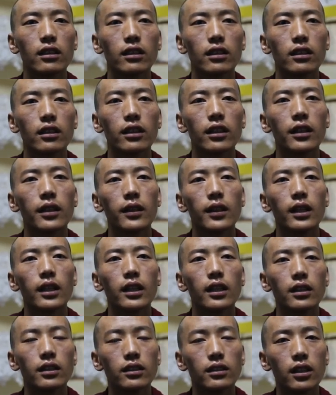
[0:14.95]
escaped
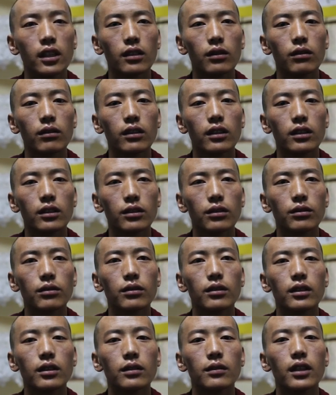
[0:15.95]
into the
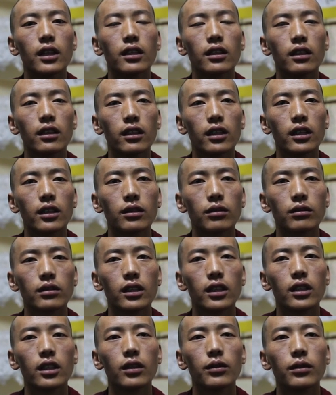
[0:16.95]
mountains and lived for
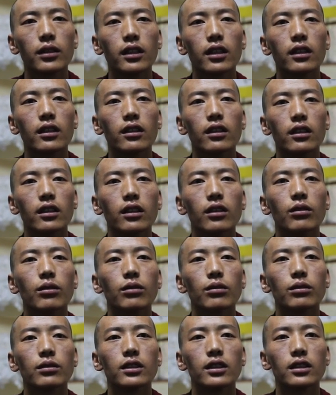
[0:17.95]
almost a year.
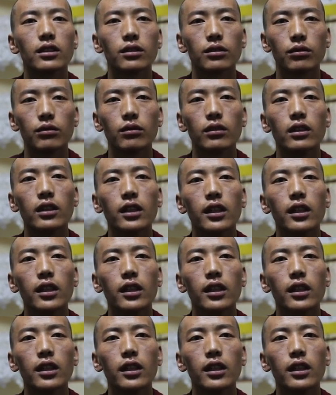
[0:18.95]
I